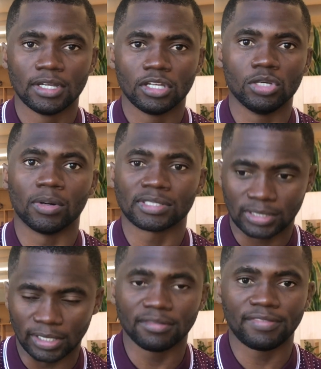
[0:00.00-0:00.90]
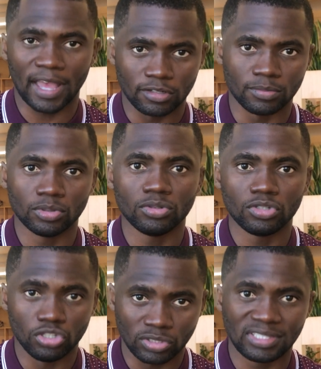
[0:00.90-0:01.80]
You are still valuable.
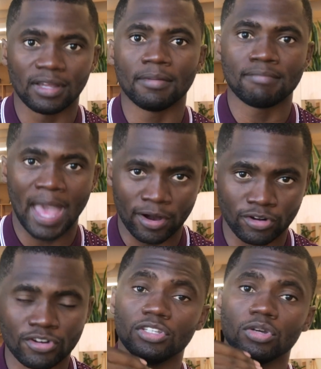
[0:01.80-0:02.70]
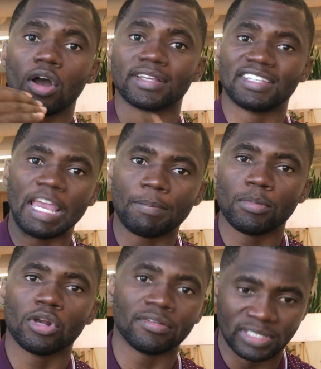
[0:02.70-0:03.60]
You still matter. You are
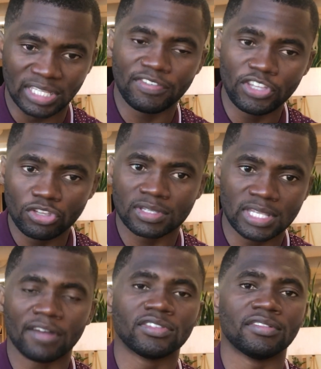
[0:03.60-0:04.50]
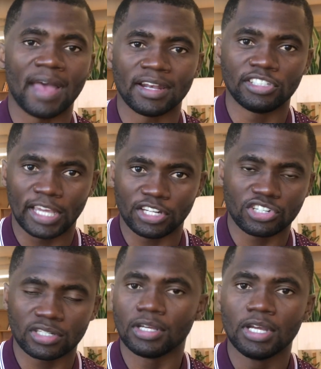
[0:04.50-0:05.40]
capable of giving yourself the
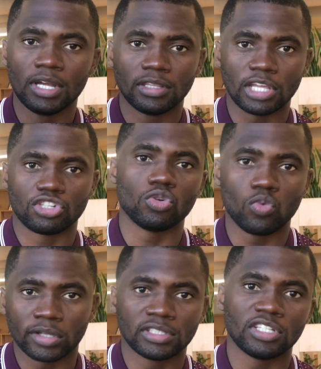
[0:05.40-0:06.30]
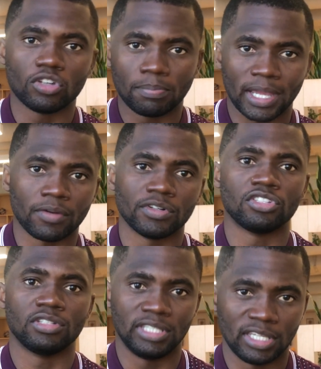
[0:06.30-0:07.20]
validation that you wanted your parents
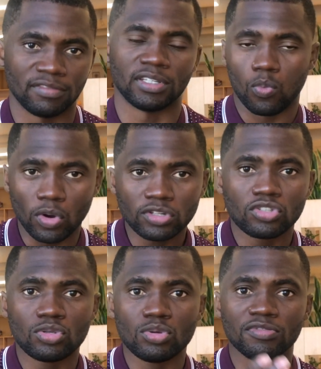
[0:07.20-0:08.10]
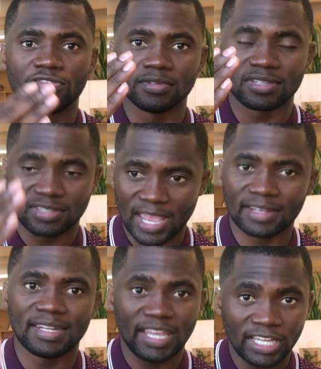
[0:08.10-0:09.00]
to give you. Once you've said
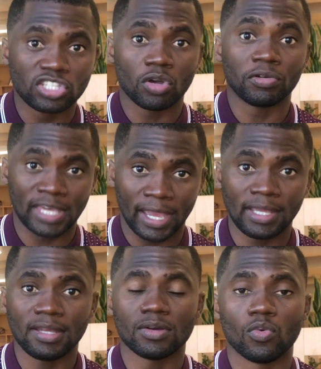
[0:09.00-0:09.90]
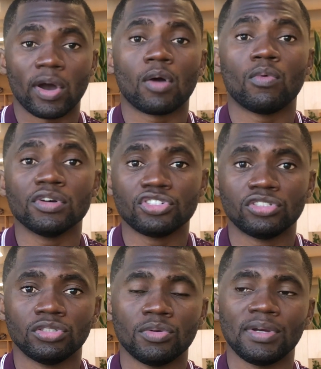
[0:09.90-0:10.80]
it's okay, what I want you to
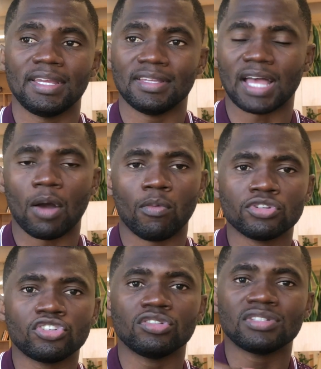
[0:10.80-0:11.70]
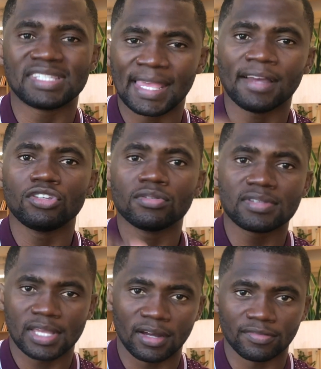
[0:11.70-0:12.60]
do is I want you to tell
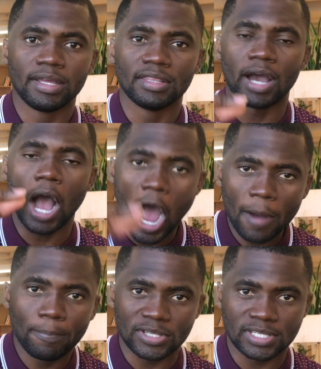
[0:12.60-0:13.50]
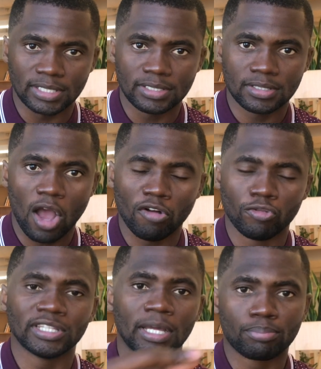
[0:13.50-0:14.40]
yourself the opposite of
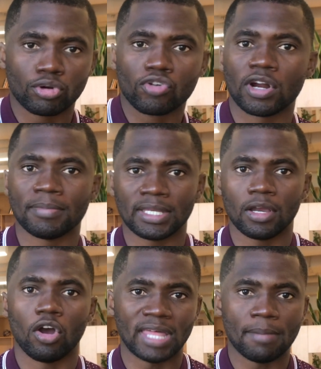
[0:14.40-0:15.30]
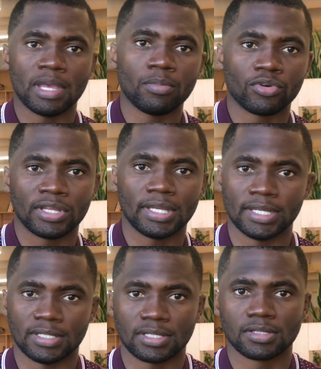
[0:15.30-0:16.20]
what that programming or that memory
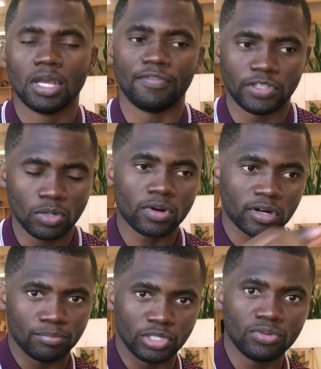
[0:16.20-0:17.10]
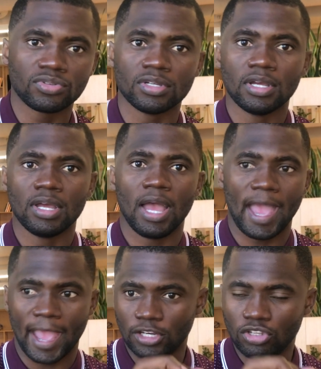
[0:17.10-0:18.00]
is. If you were abused
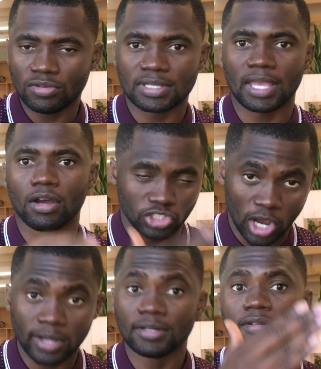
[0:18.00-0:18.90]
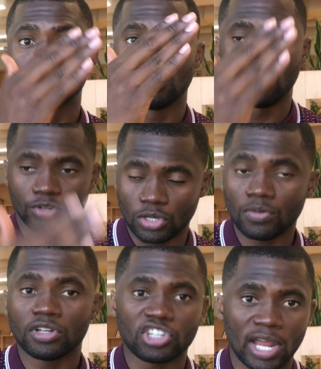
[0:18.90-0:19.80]
and you say, John, when you were
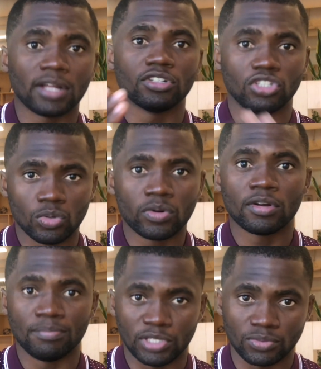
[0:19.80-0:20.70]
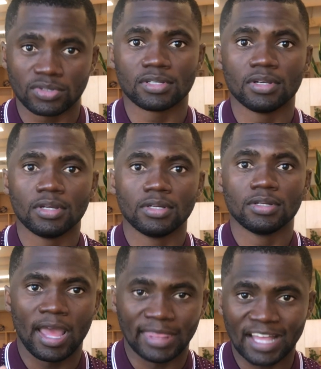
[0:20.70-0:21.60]
a child, you were abused,
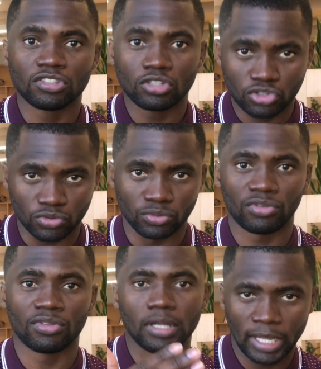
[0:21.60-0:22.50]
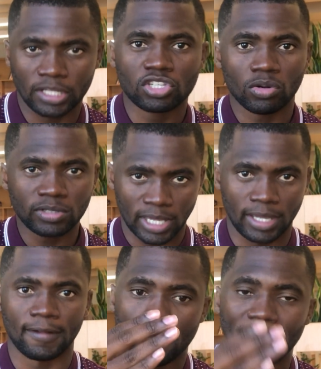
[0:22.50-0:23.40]
and that's the truth, it's okay.
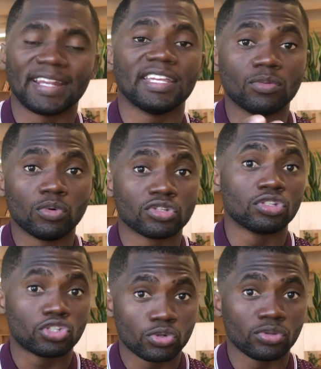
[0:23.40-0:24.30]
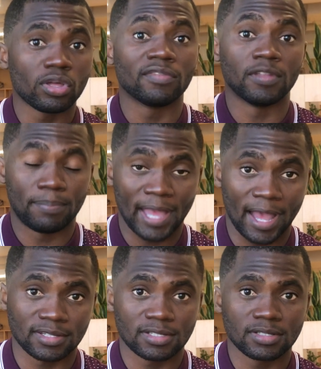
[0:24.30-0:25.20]
But it was the truth of the
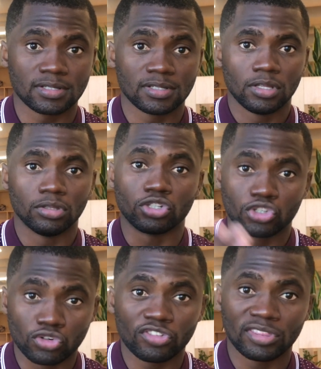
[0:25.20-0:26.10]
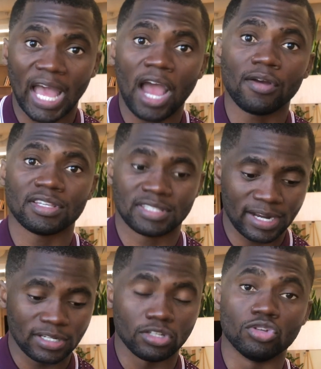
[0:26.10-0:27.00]
past. The truth now is that
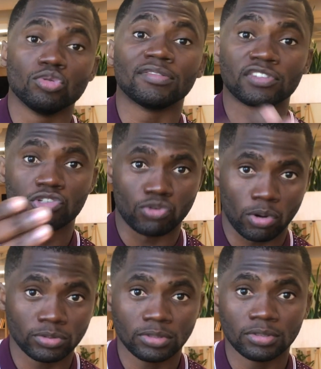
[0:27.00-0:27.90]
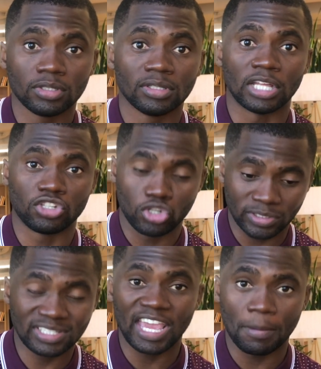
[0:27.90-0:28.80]
you have grown, that you're
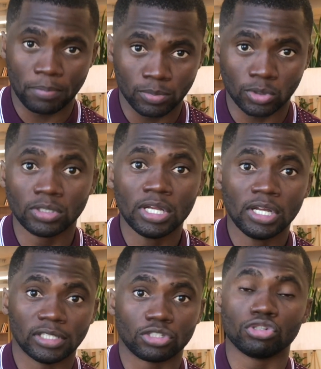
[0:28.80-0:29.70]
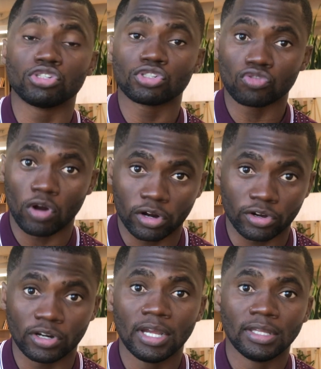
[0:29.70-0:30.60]
capable, that you're
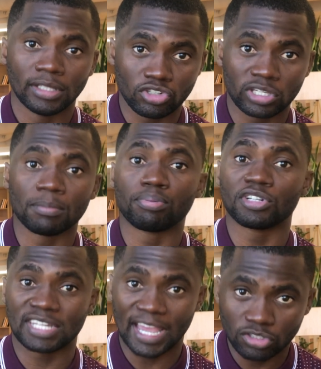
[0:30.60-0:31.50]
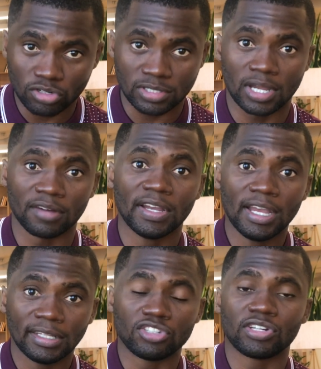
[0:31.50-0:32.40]
stronger, that you can protect yourself,
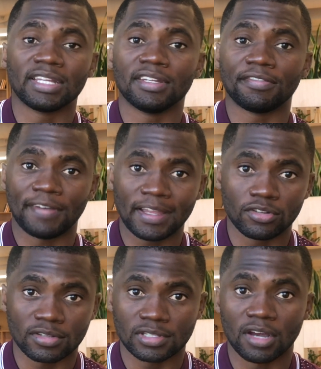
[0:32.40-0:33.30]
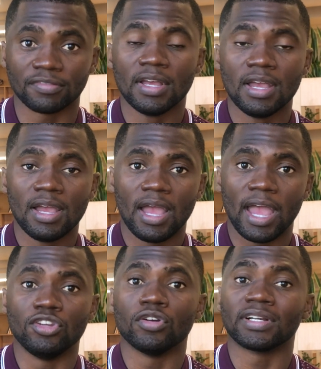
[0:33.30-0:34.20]
that you can defend yourself,
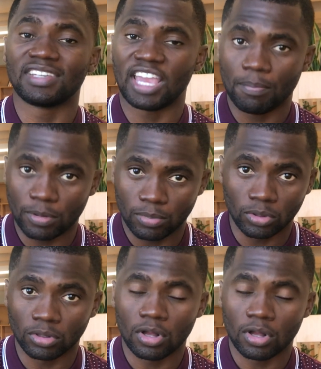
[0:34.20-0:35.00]
and you are capable